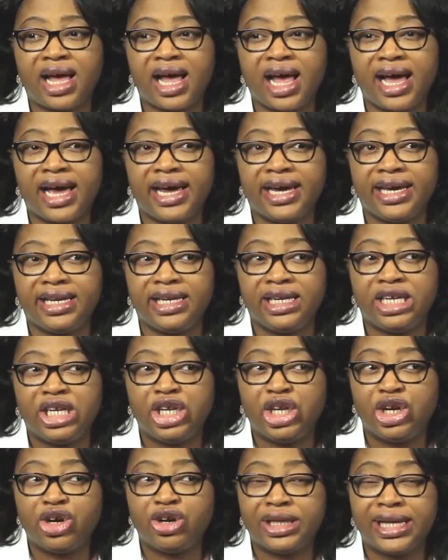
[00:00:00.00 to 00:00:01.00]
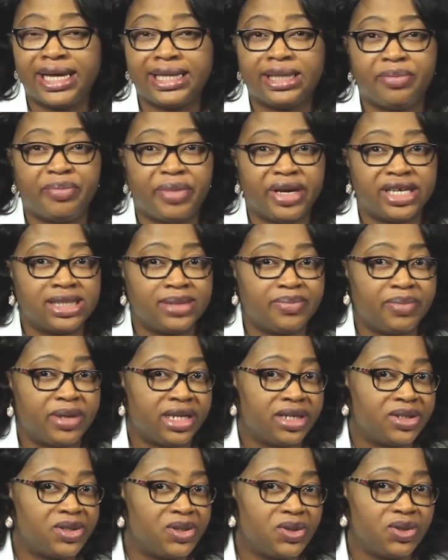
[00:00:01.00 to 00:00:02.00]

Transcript: I know that the best place